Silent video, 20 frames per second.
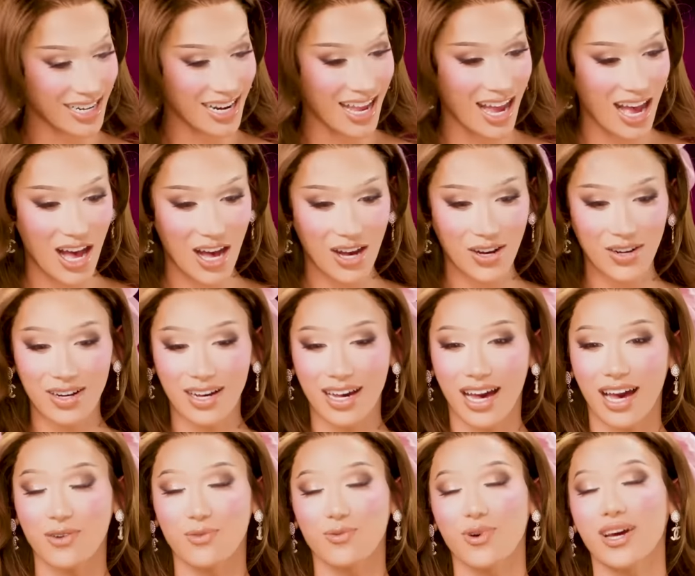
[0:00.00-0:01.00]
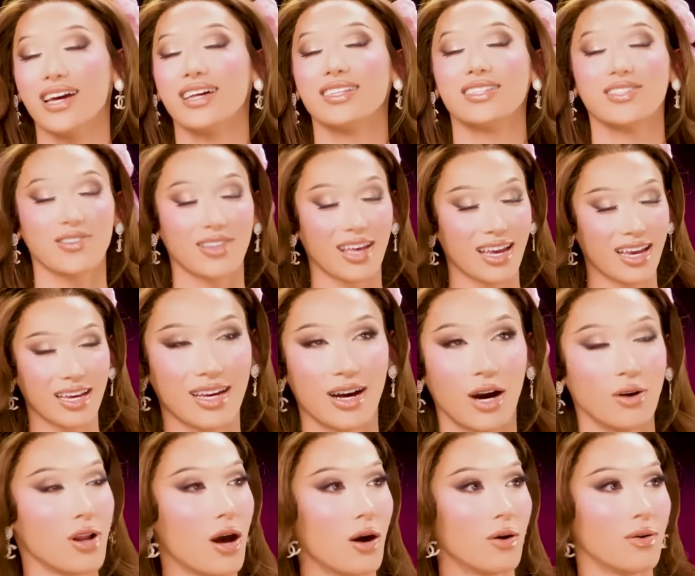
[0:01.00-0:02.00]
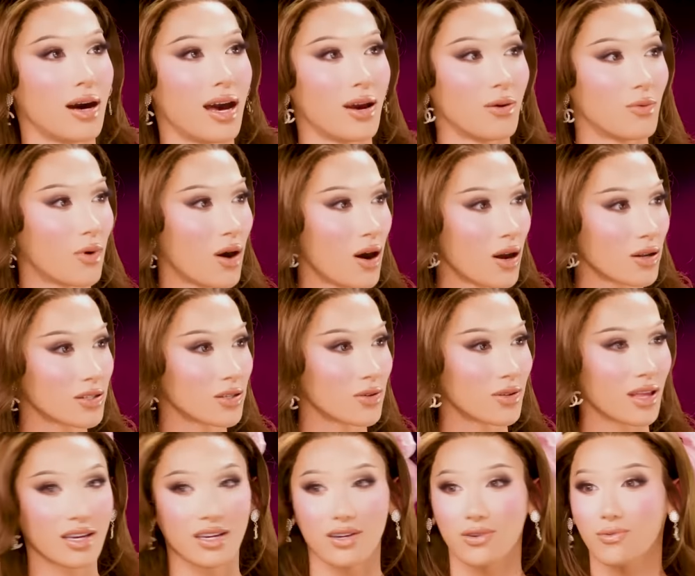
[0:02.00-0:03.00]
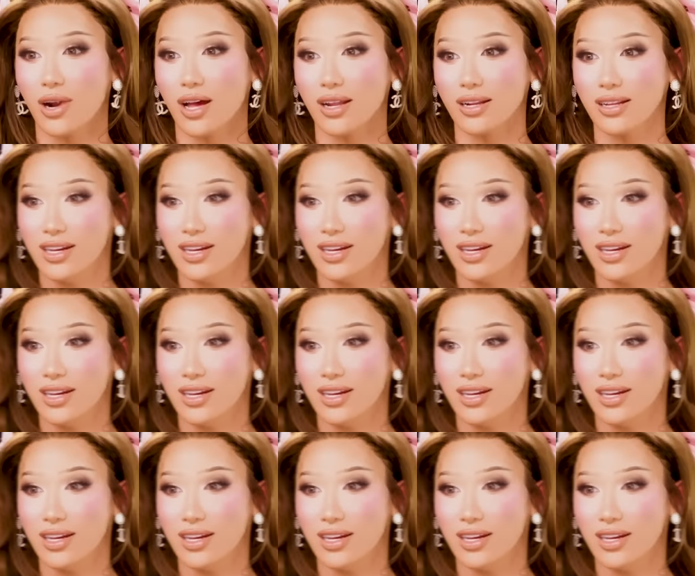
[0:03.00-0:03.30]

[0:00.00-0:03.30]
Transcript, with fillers: know, I ran so they. Oh no, I walked so they could run.